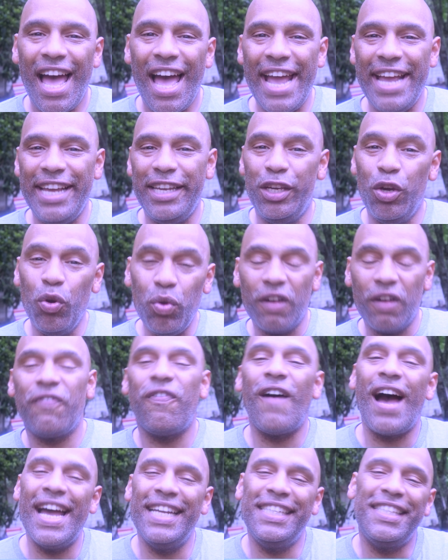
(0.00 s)
a
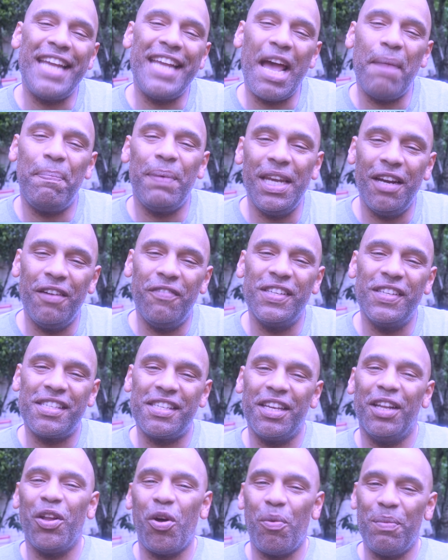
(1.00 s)
unified champion in
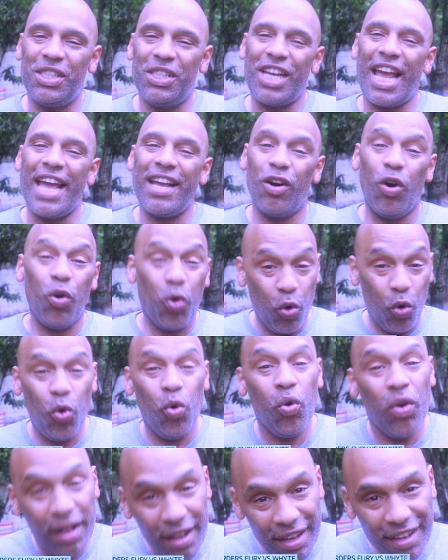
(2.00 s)
Vasyl Lomachenko,
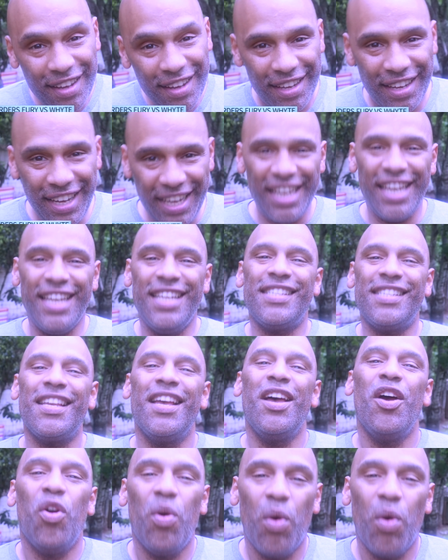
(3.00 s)
who is